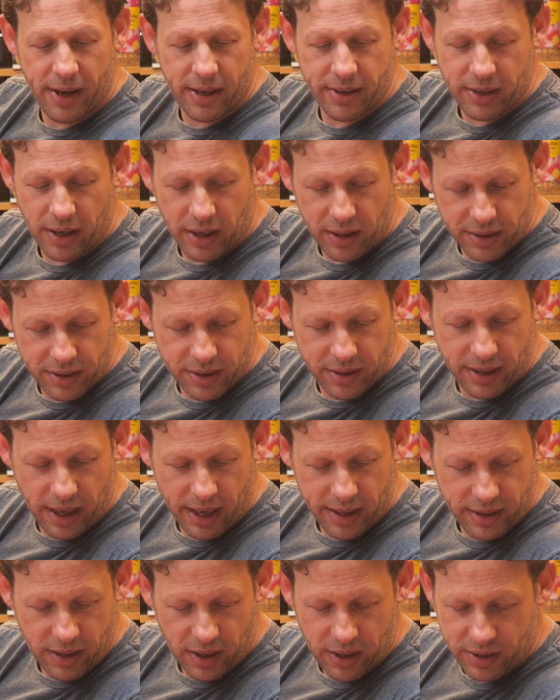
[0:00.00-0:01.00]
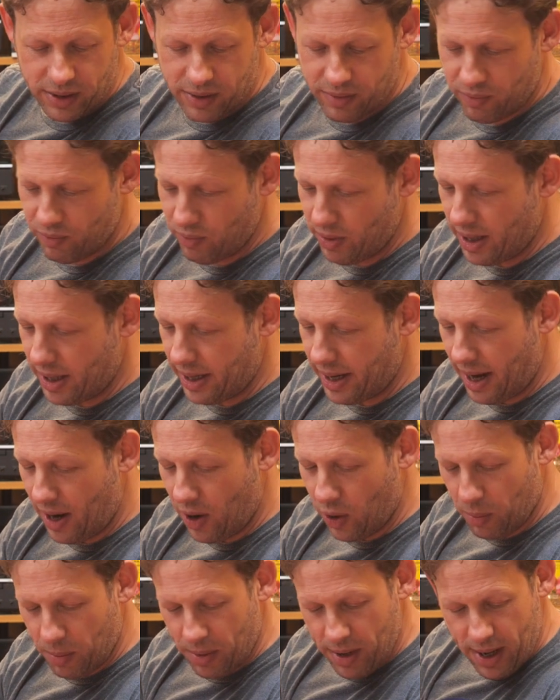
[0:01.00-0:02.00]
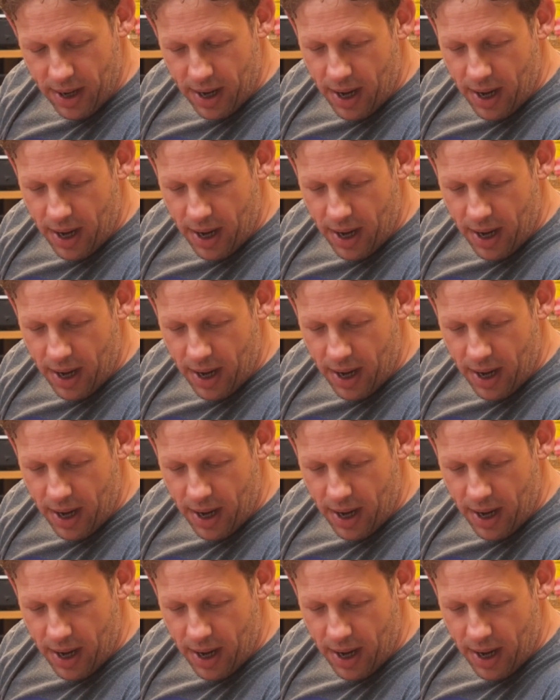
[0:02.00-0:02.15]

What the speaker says: That does really help.